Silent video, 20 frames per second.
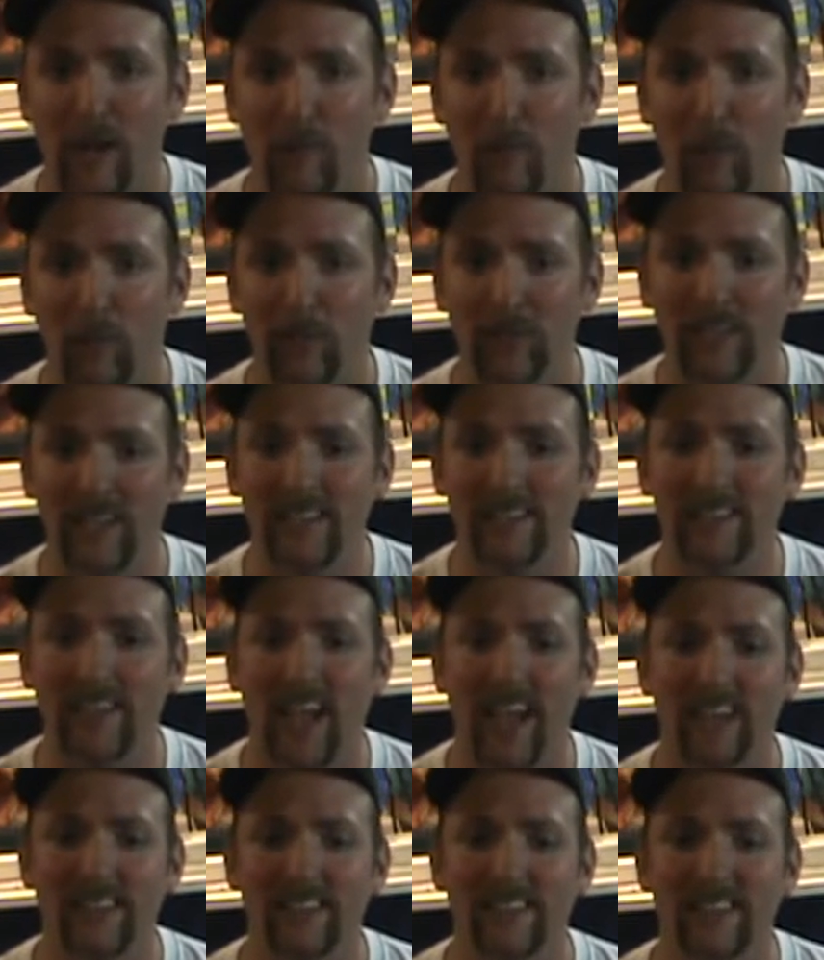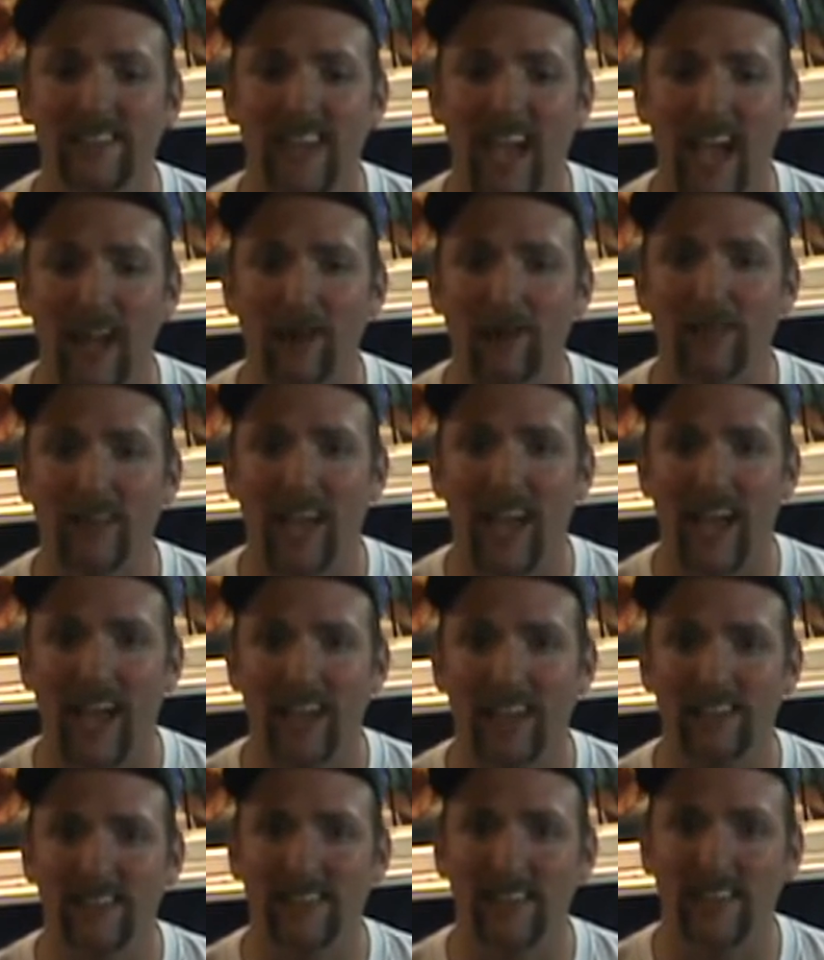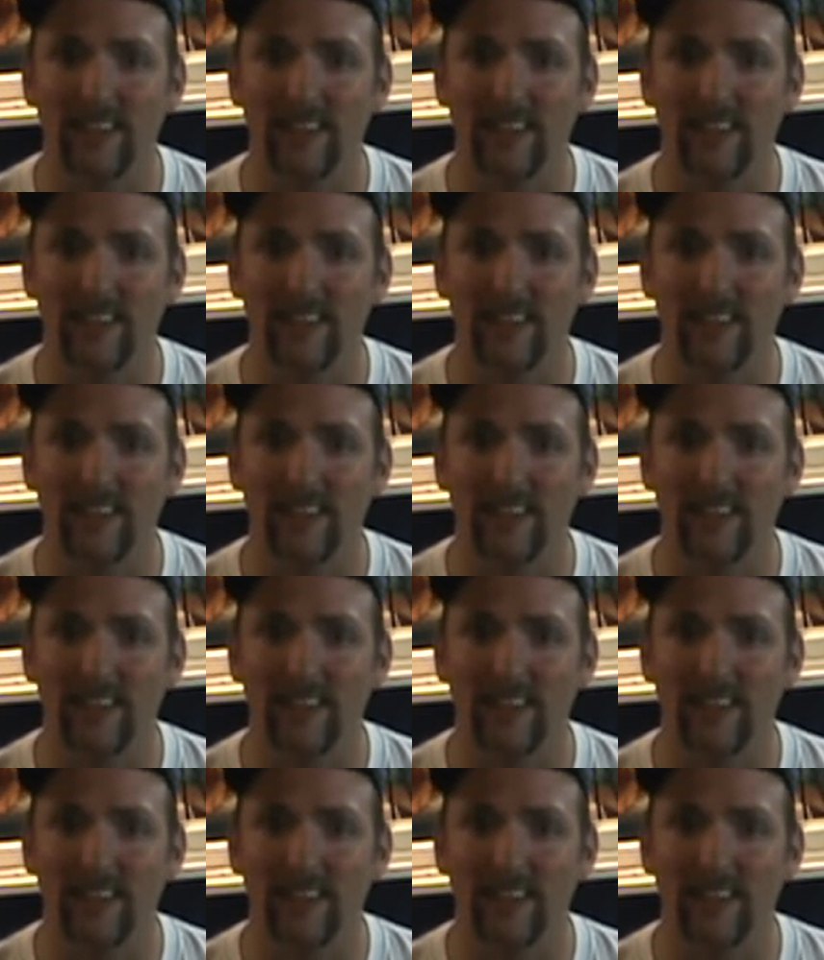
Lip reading: but when these guys scatter the eggs,